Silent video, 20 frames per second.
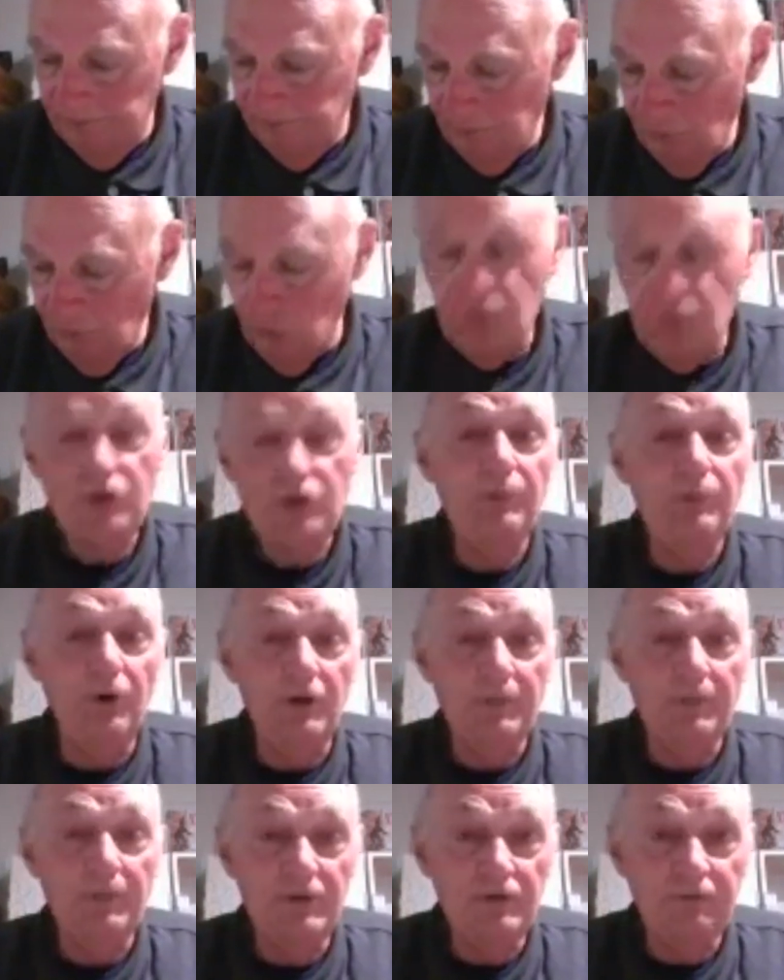Hershey
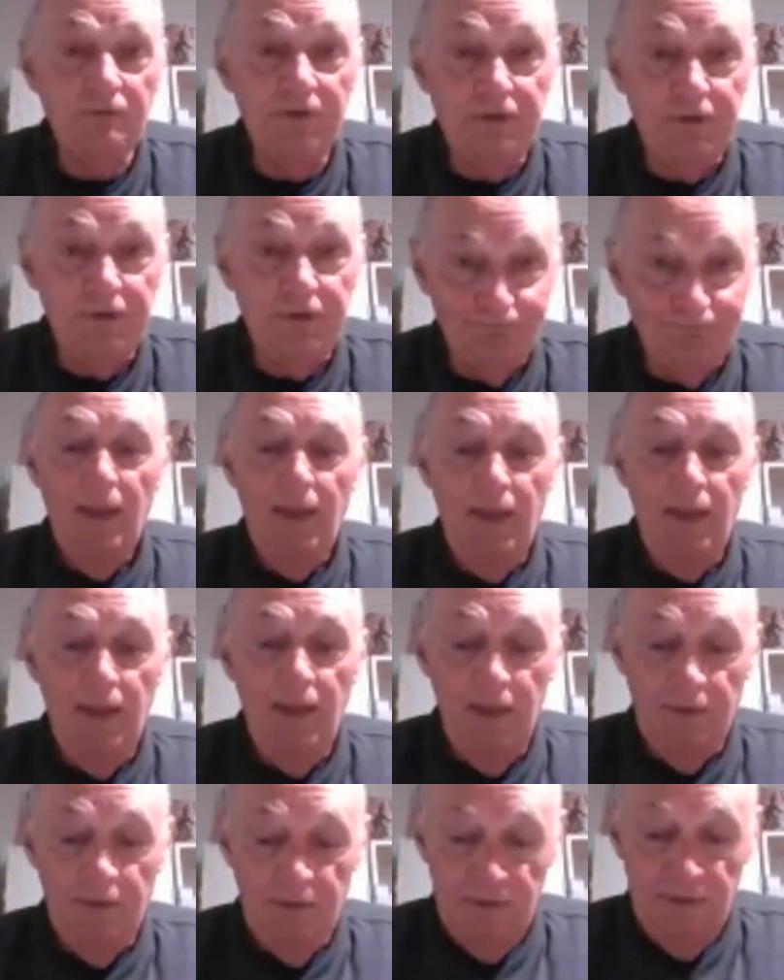Park, Pennsylvania,
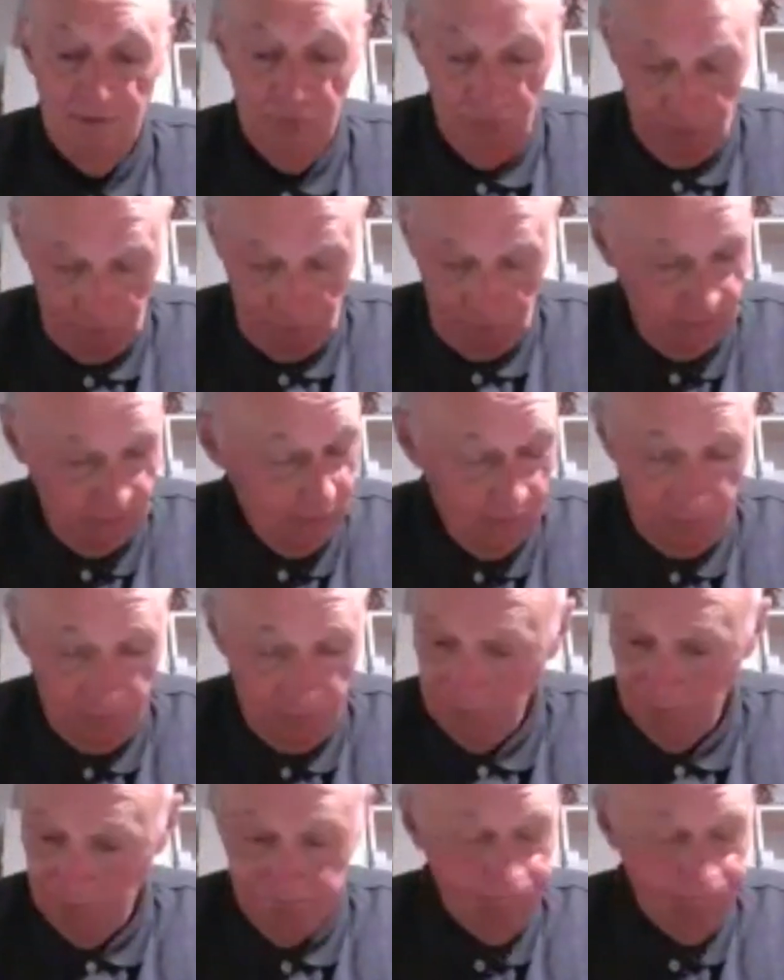and he
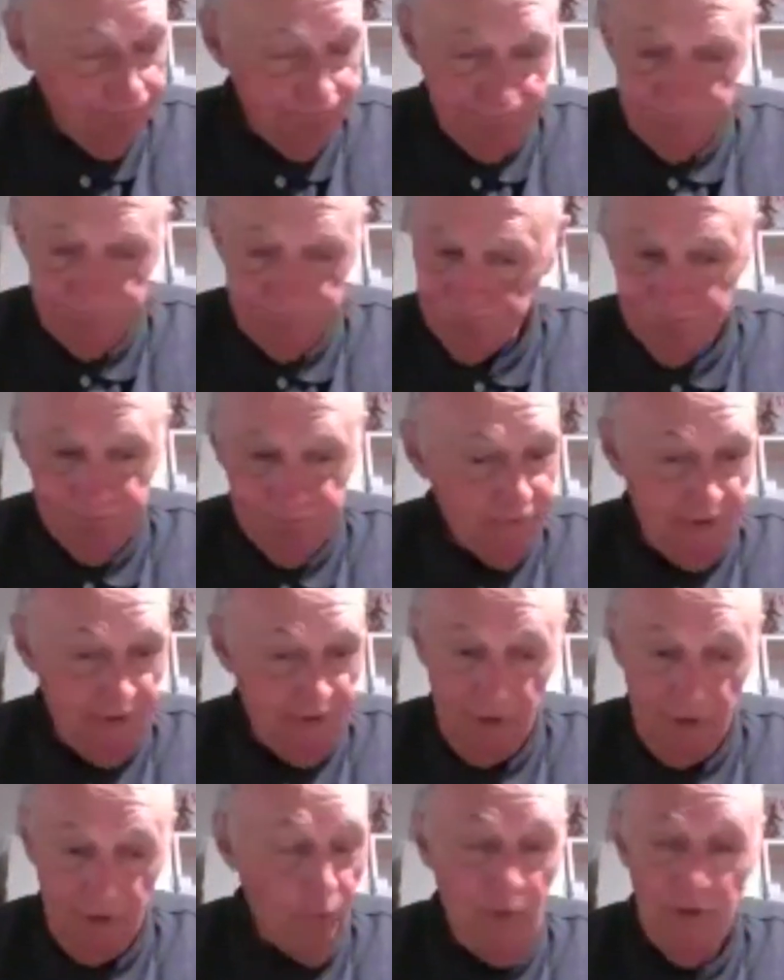
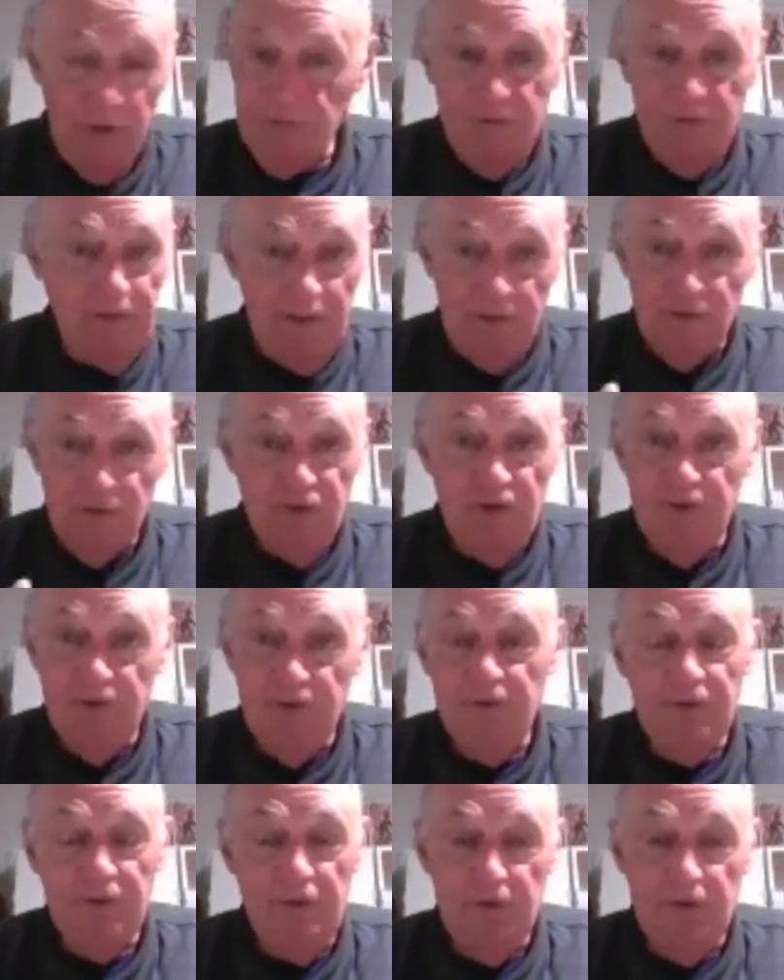said, "I quit," and that was
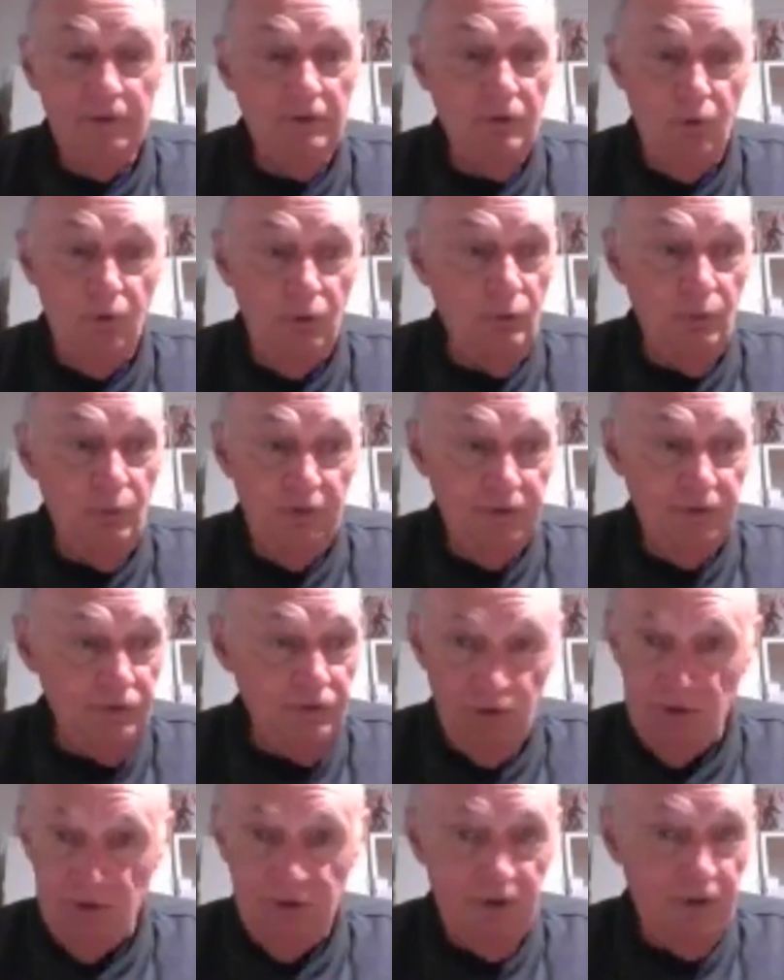it. And the call went to
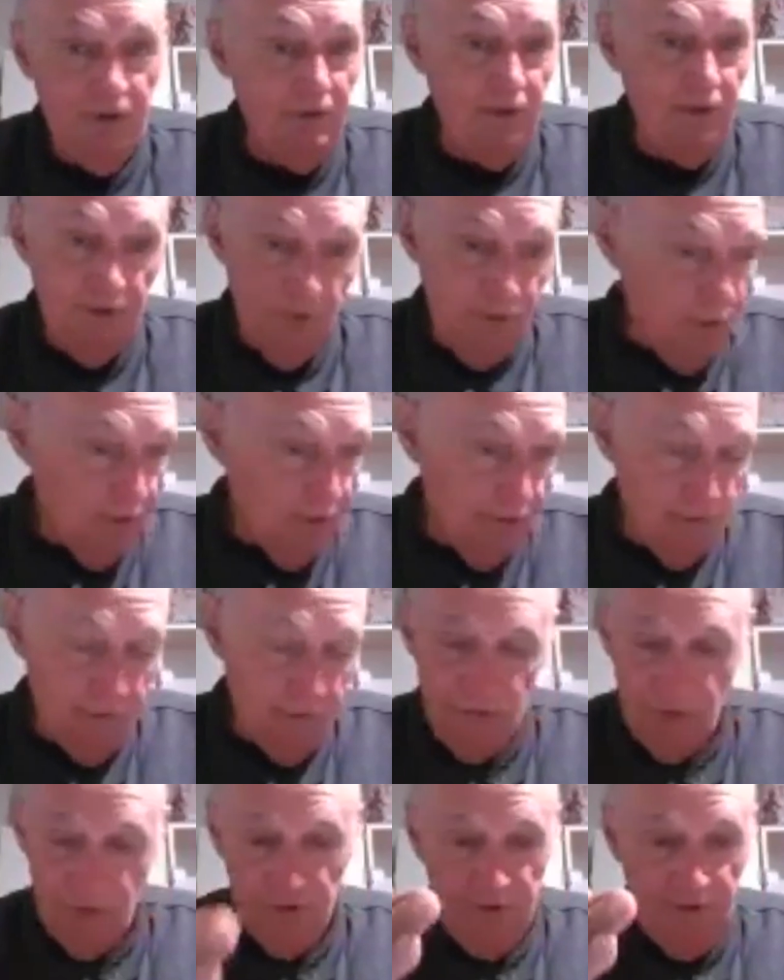Charlie Colello, and
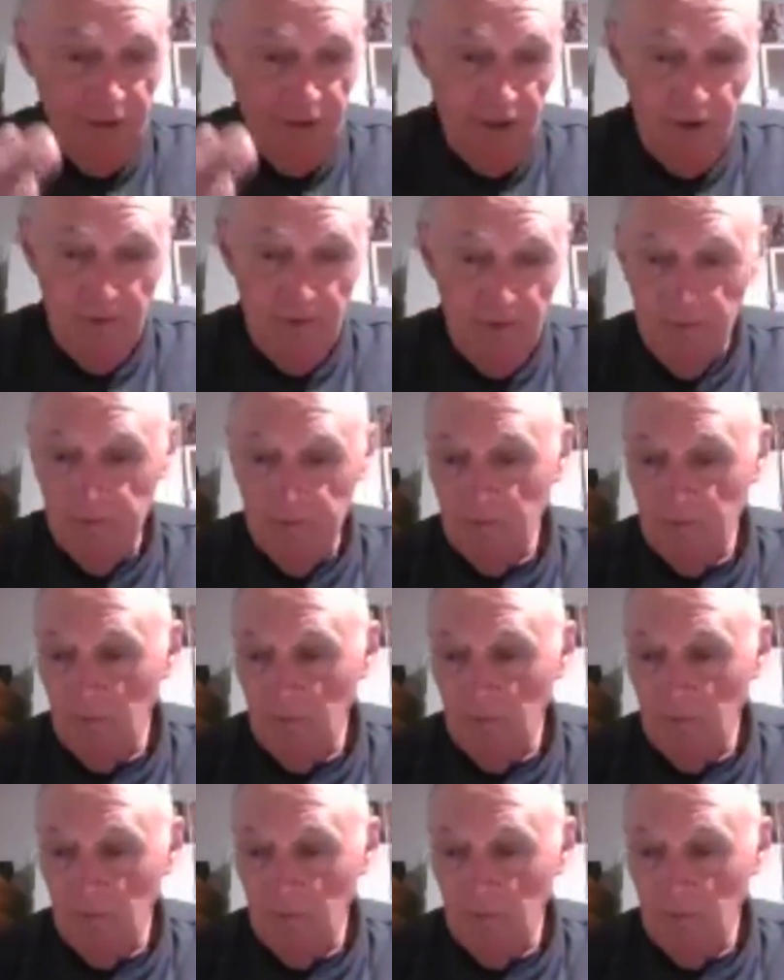Charlie came,